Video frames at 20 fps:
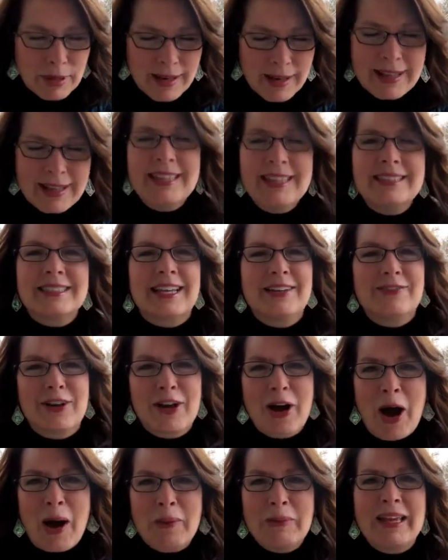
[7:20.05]
please leave a
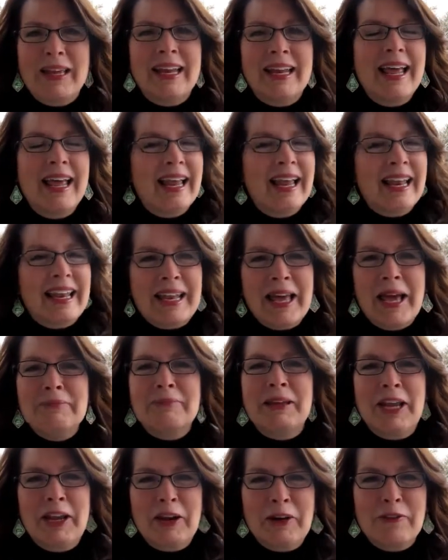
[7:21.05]
comment.
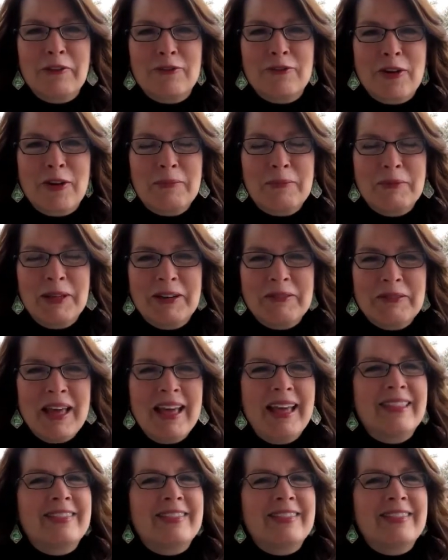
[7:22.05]
Let me hear from you.